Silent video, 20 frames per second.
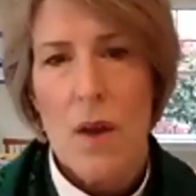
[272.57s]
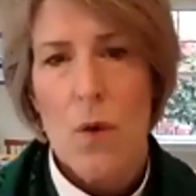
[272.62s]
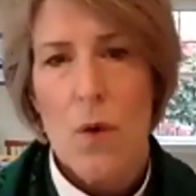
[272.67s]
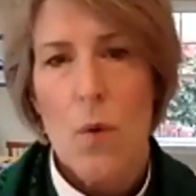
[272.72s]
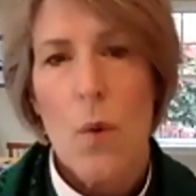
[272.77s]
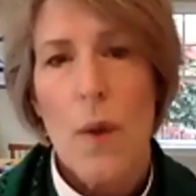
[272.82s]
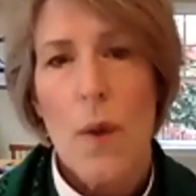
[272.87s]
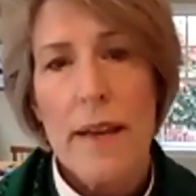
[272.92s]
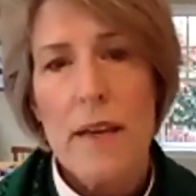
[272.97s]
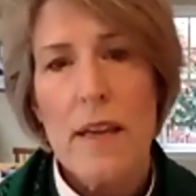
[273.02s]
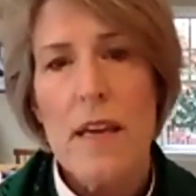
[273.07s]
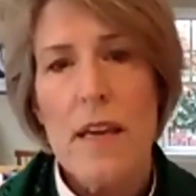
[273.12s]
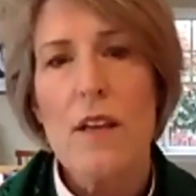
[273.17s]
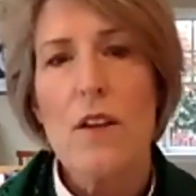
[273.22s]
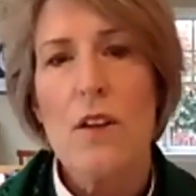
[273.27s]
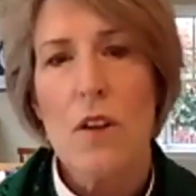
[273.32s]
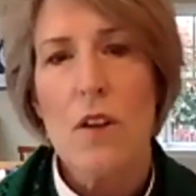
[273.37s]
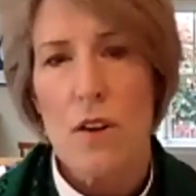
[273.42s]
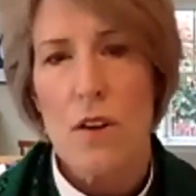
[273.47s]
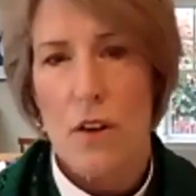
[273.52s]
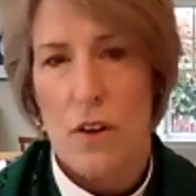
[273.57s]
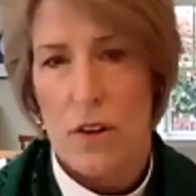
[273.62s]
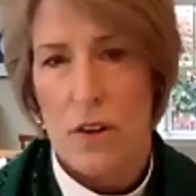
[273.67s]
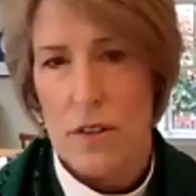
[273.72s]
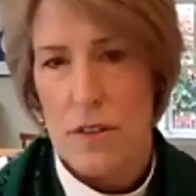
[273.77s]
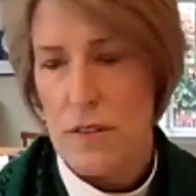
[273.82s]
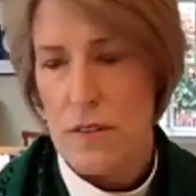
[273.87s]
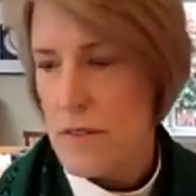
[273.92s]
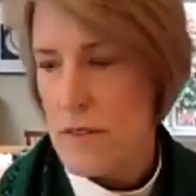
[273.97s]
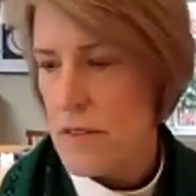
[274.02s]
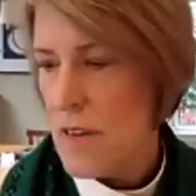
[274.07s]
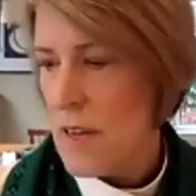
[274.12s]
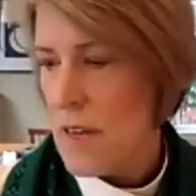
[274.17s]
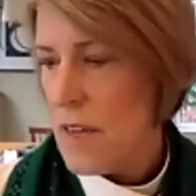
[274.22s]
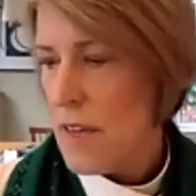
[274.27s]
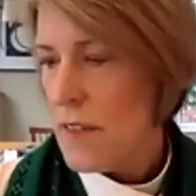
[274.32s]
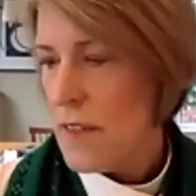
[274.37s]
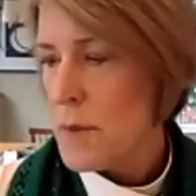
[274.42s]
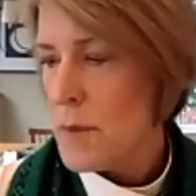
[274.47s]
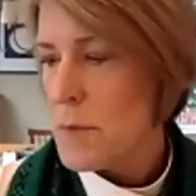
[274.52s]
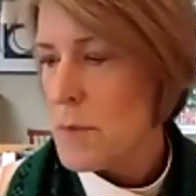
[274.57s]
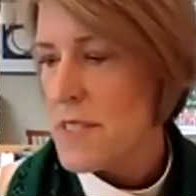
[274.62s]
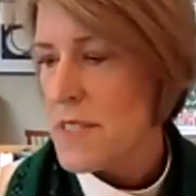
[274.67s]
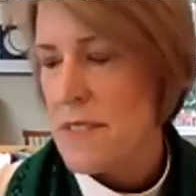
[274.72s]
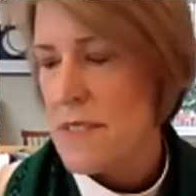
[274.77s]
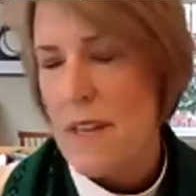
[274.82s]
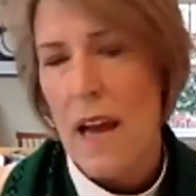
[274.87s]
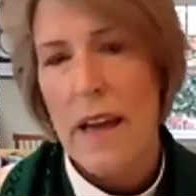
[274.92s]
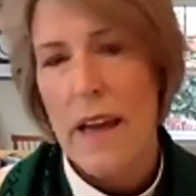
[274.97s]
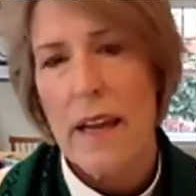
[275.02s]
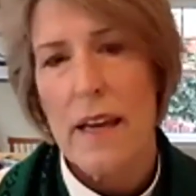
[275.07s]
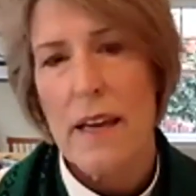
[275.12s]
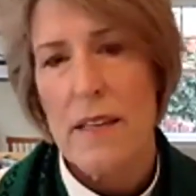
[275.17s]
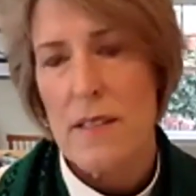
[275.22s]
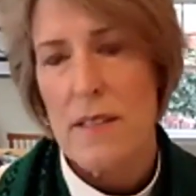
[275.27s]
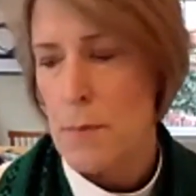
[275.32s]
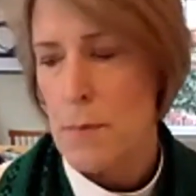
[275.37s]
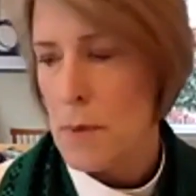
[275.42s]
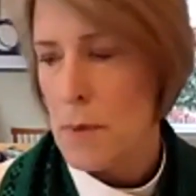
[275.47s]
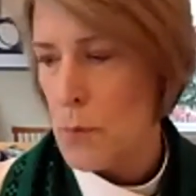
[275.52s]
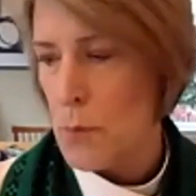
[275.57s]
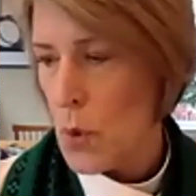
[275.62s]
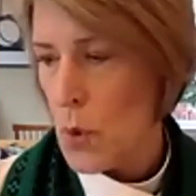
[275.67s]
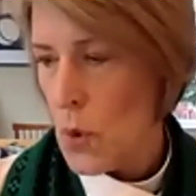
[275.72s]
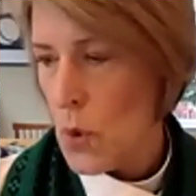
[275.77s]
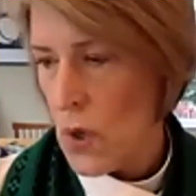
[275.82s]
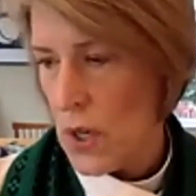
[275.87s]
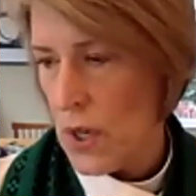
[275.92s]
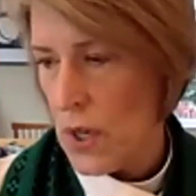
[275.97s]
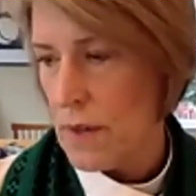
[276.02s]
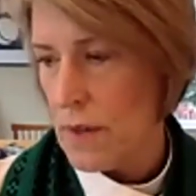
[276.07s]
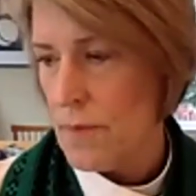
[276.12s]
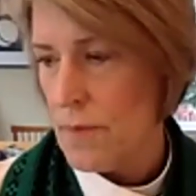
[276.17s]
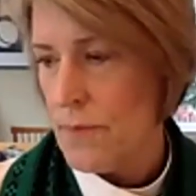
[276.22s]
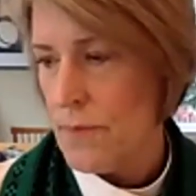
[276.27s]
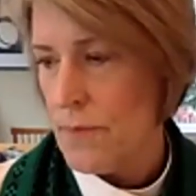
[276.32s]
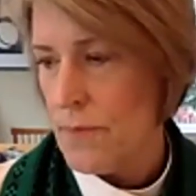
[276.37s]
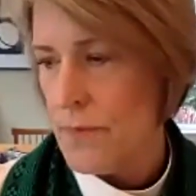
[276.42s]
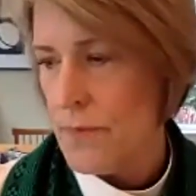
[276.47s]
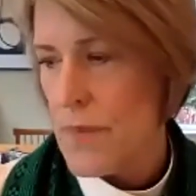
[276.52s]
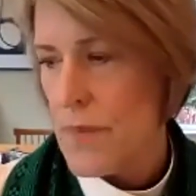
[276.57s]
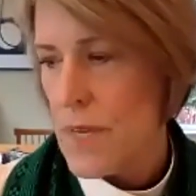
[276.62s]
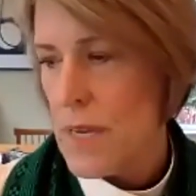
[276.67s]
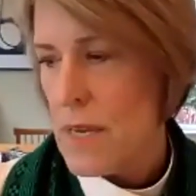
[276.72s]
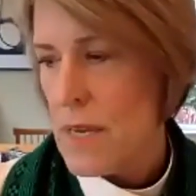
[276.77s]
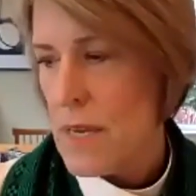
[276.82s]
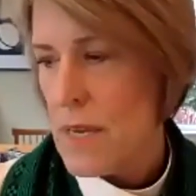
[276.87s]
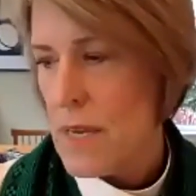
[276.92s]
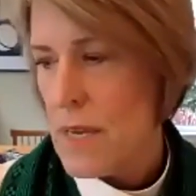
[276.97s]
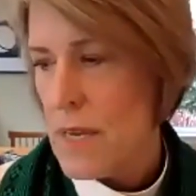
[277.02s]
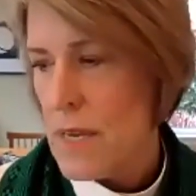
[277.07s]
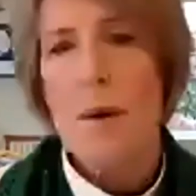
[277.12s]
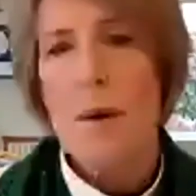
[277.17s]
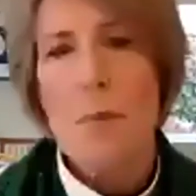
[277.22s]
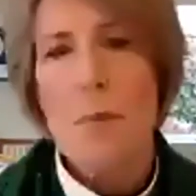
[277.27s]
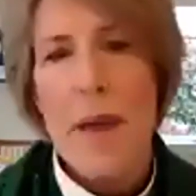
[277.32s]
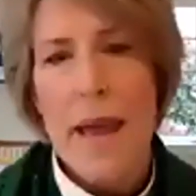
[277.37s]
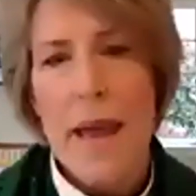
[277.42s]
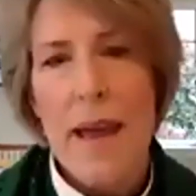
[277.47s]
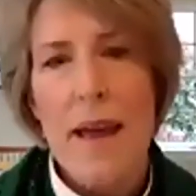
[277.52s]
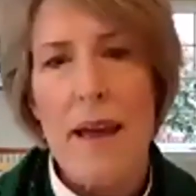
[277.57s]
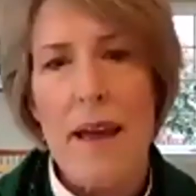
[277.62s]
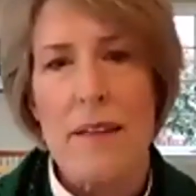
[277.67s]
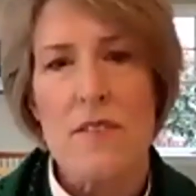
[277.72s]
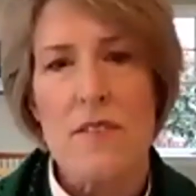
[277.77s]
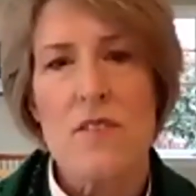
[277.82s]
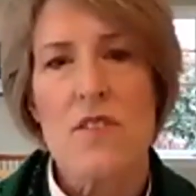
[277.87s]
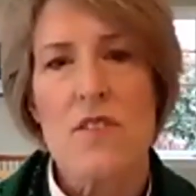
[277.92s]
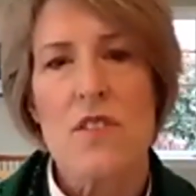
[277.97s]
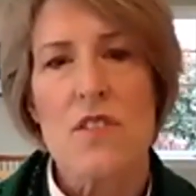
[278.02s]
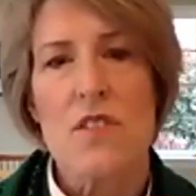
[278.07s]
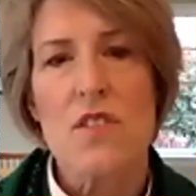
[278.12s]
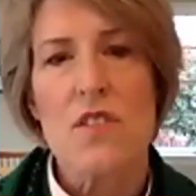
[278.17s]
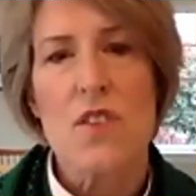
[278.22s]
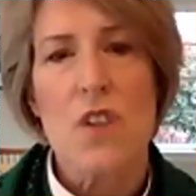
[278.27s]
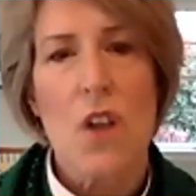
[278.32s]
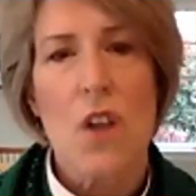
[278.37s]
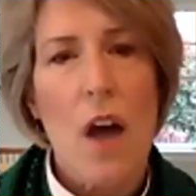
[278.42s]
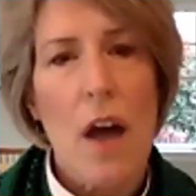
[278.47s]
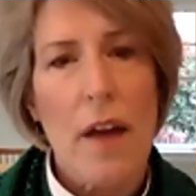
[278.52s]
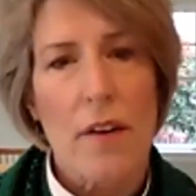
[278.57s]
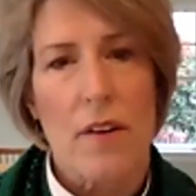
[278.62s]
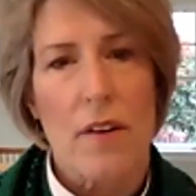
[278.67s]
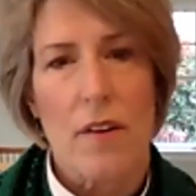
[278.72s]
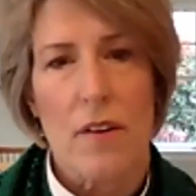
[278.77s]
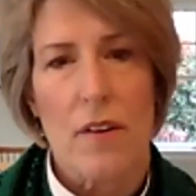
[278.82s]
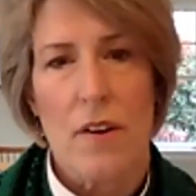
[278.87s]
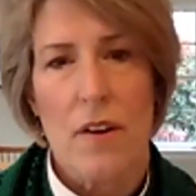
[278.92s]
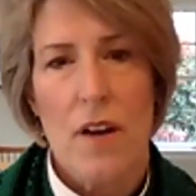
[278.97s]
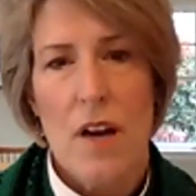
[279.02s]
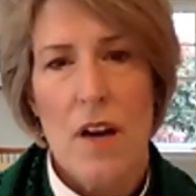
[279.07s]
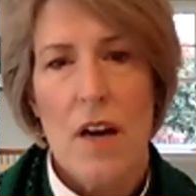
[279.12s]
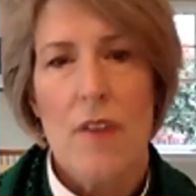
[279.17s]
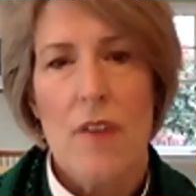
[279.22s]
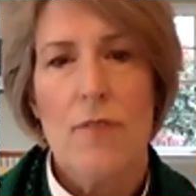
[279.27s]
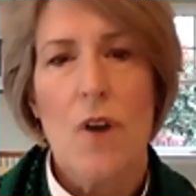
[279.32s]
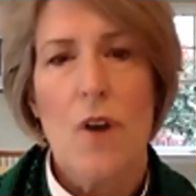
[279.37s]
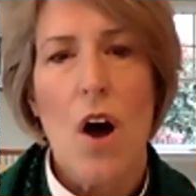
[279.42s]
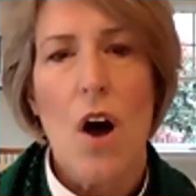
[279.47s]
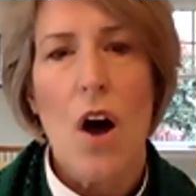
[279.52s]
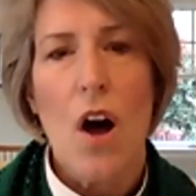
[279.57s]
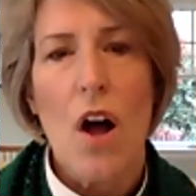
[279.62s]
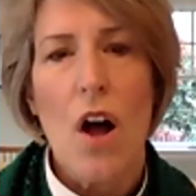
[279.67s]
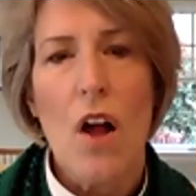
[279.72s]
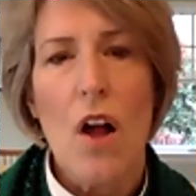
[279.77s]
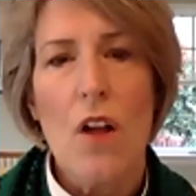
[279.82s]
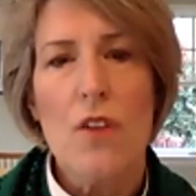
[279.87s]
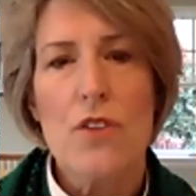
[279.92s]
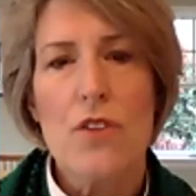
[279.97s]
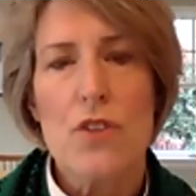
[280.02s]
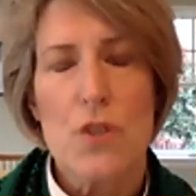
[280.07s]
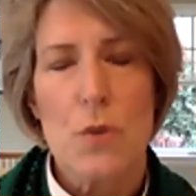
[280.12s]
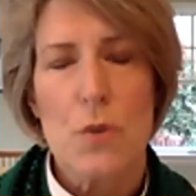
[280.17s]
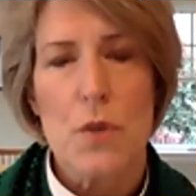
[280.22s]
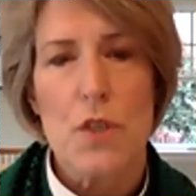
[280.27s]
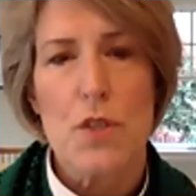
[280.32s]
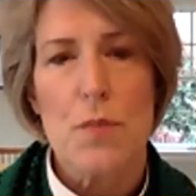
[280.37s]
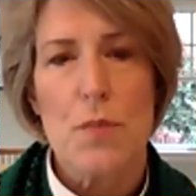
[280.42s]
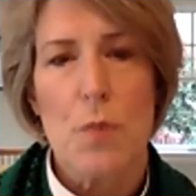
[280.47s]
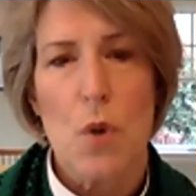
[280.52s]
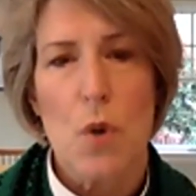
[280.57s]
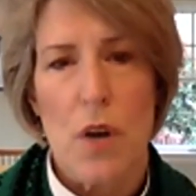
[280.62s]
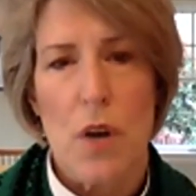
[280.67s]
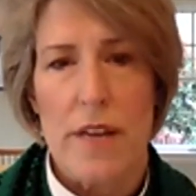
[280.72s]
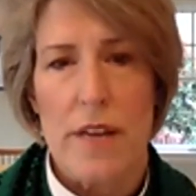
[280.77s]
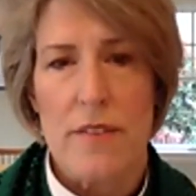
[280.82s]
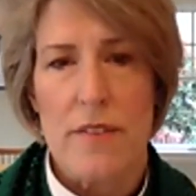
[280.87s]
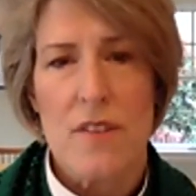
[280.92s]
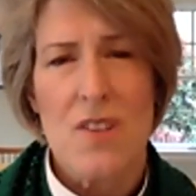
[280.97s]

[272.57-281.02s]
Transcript: When he learns the Messiah has been born, he commands the slaughter of all Jewish boys.